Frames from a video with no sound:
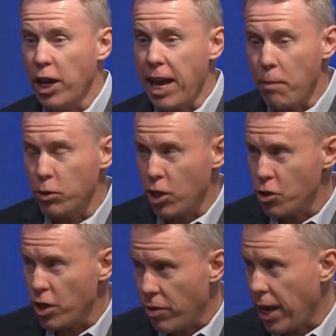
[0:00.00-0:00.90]
The
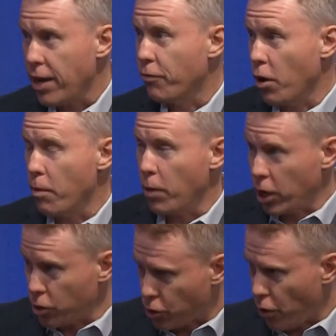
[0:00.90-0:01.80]
most interesting thing
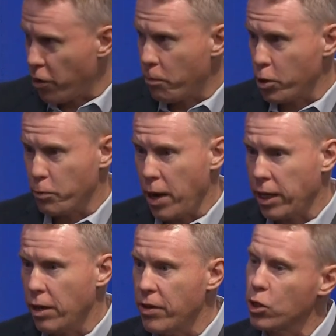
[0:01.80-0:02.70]
from a conservative
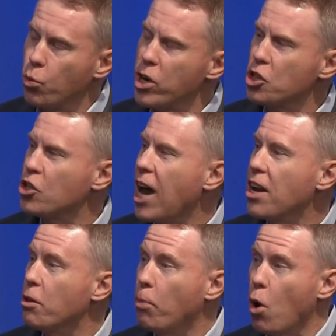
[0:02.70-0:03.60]
perspective is which
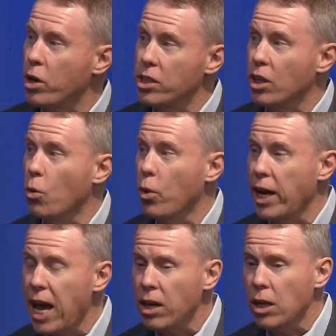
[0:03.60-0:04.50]
side of the party is going to
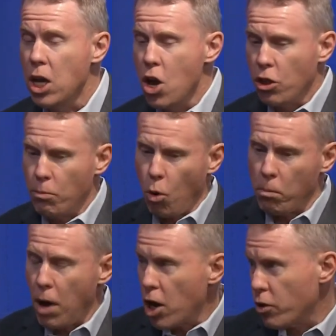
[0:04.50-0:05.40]
win out, the
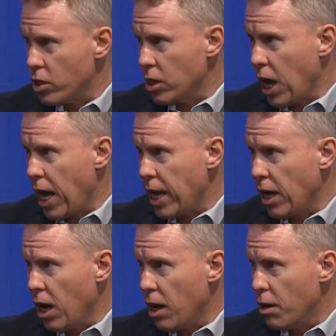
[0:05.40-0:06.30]
more moderate
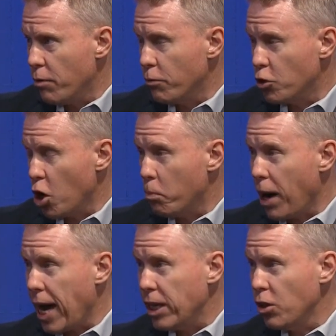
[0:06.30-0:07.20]
side of
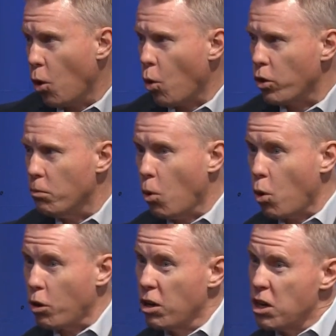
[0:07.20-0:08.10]
Joe Biden or the
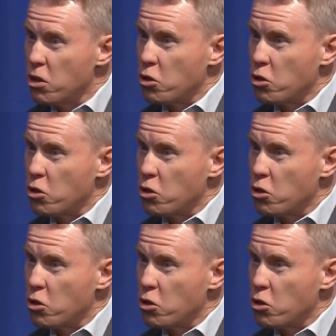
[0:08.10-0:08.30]
more